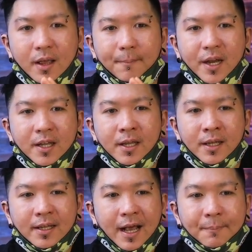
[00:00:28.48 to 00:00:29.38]

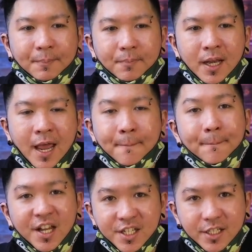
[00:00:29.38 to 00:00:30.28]
many car people at
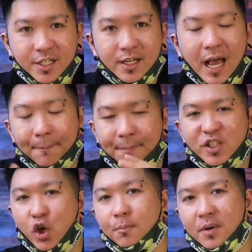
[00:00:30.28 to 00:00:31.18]
Malaysian, I'm
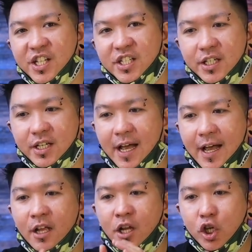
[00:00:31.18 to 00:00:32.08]
based on Malaysia.
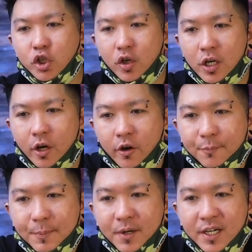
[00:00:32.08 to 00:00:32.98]
So a lot
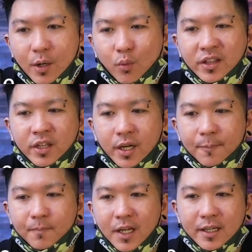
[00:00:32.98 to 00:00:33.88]
of people, they
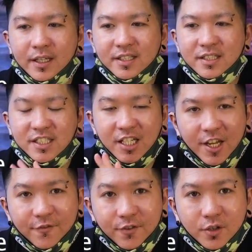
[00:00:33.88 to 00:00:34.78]
wondering, is it
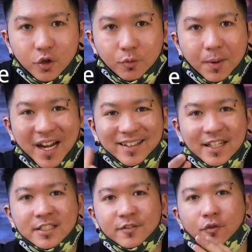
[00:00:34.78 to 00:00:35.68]
safe you buy
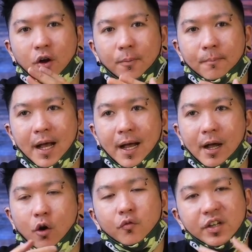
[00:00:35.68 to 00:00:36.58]
things from
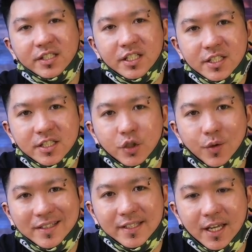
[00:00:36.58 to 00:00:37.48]
overseas
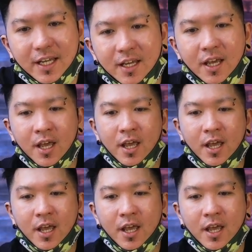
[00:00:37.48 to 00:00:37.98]
USA?